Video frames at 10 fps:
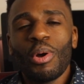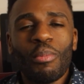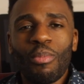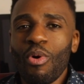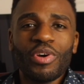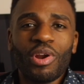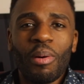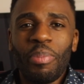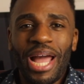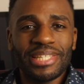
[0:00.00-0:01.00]
moving
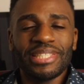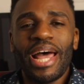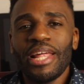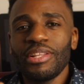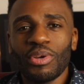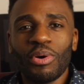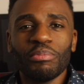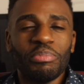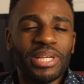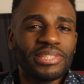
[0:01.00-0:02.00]
on past that, so
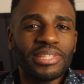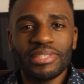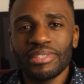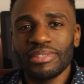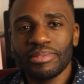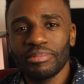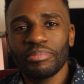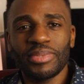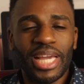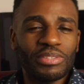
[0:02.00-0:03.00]
business,
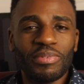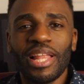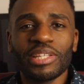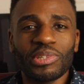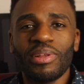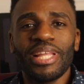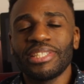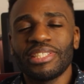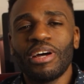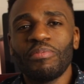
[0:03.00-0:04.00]
tax filing, all that
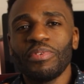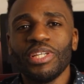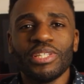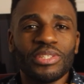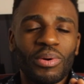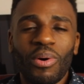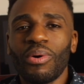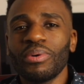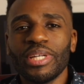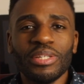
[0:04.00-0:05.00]
stuff is
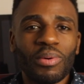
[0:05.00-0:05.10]
all in